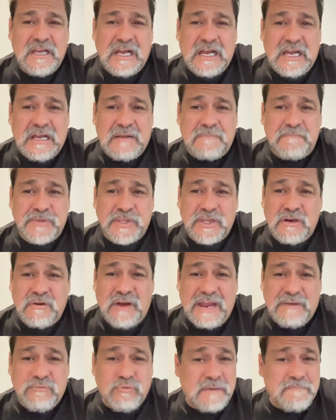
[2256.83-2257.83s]

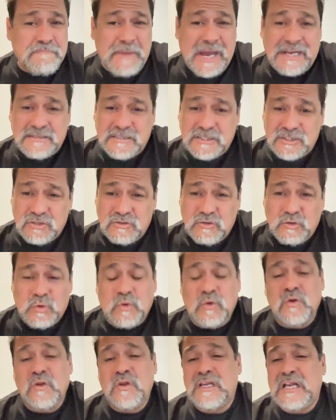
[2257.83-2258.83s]
I went back to
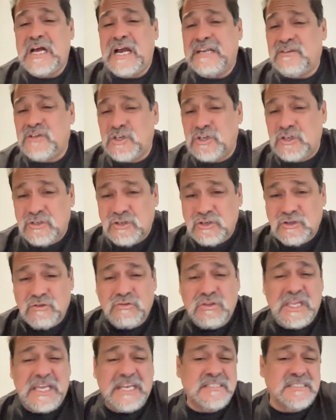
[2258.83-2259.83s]
school, I learned
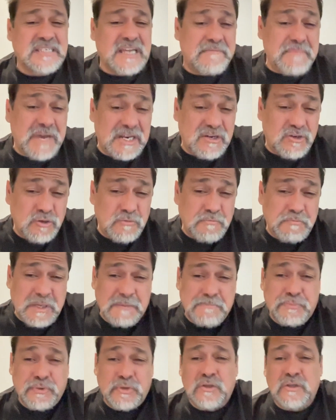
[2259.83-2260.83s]
new things, I met new
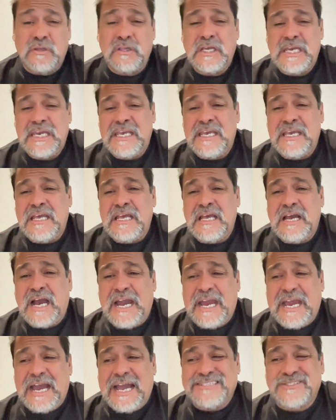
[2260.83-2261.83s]
people.
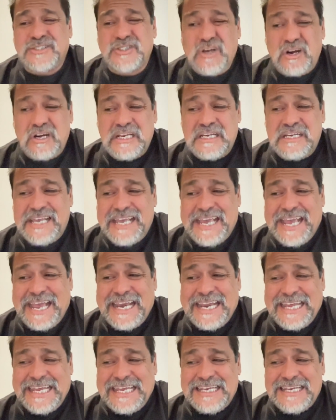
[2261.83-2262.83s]
I started
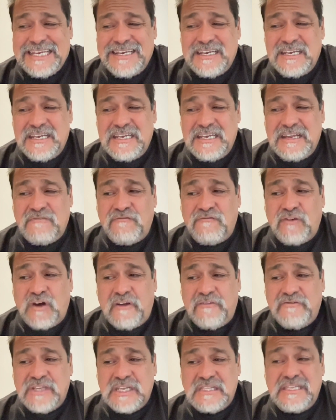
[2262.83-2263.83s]
getting
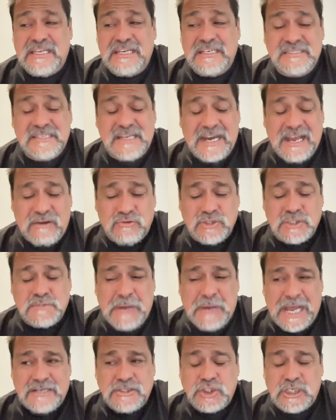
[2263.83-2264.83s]
involved in things that I was
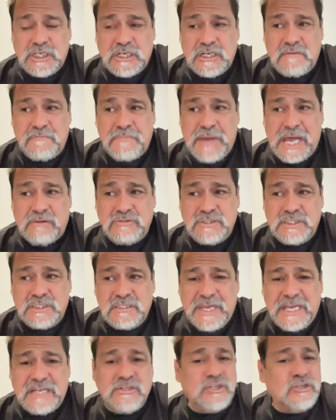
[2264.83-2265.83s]
passionate about,
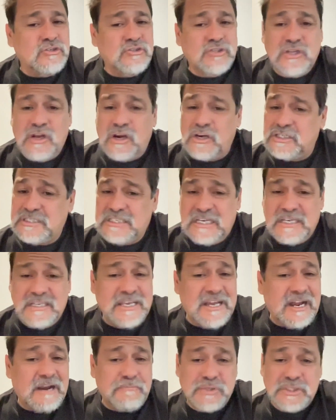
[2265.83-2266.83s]
and you start seeing
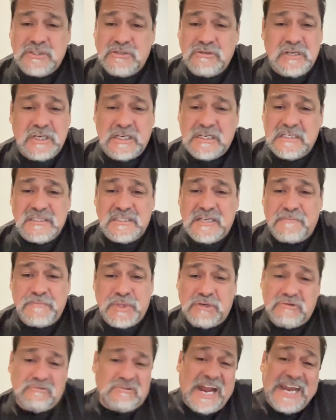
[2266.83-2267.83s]
the opportunities come
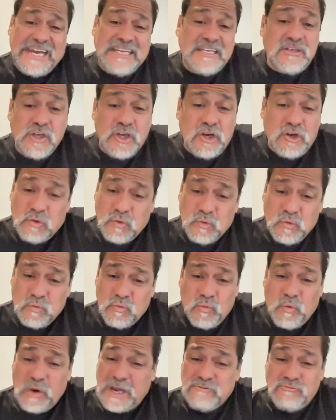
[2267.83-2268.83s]
through. I didn't know
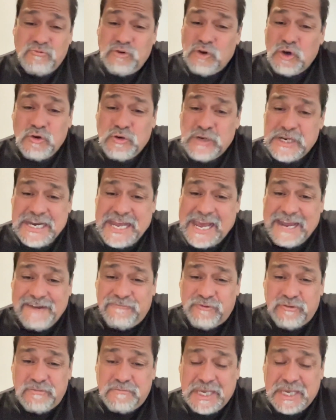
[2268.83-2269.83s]
what road it had
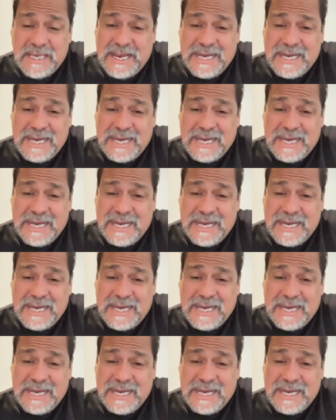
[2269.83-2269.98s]
for me.